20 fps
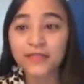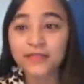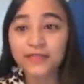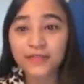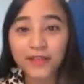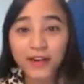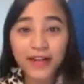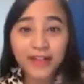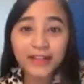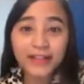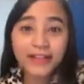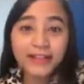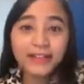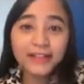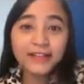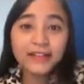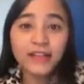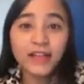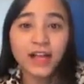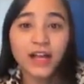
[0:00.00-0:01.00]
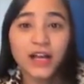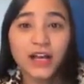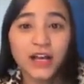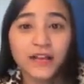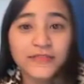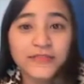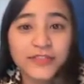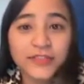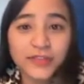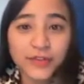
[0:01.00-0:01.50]
Franklin
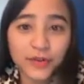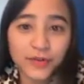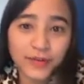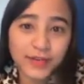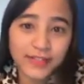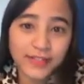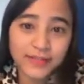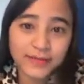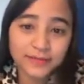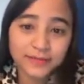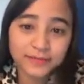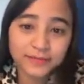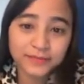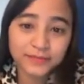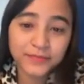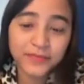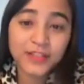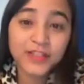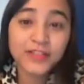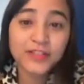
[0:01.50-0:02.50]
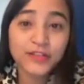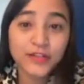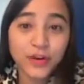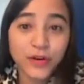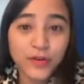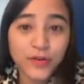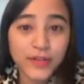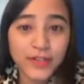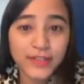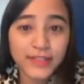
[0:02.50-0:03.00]
loves stories.
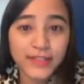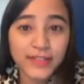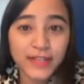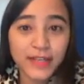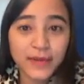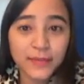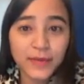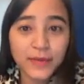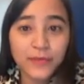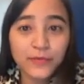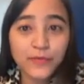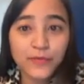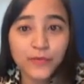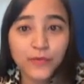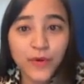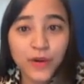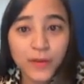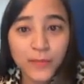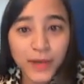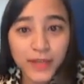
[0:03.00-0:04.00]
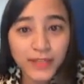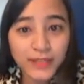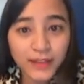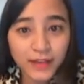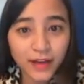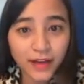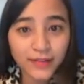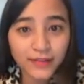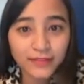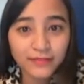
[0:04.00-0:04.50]
Stories keep him warm at
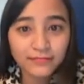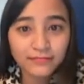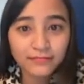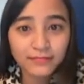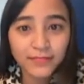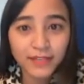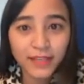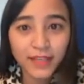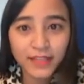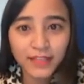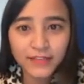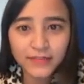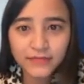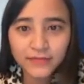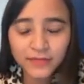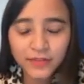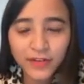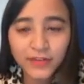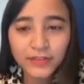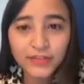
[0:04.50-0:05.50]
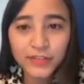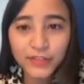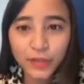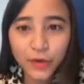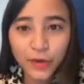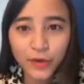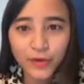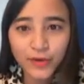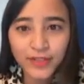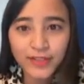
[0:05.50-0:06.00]
night. His front
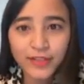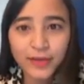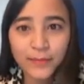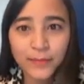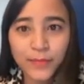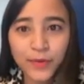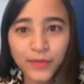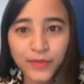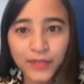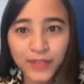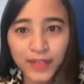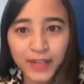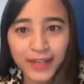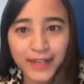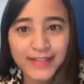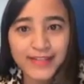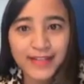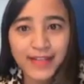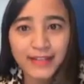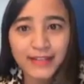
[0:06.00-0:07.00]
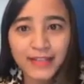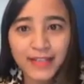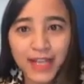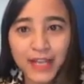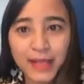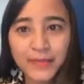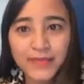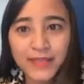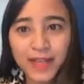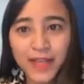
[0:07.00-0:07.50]
door is a bookcase that
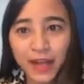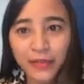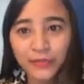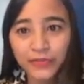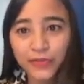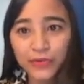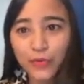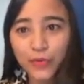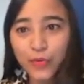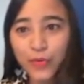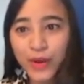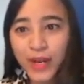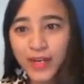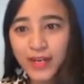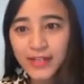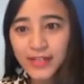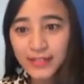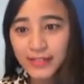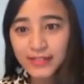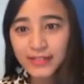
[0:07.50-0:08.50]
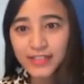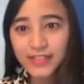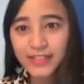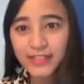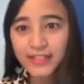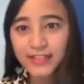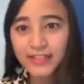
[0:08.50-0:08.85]
keeps out the wind.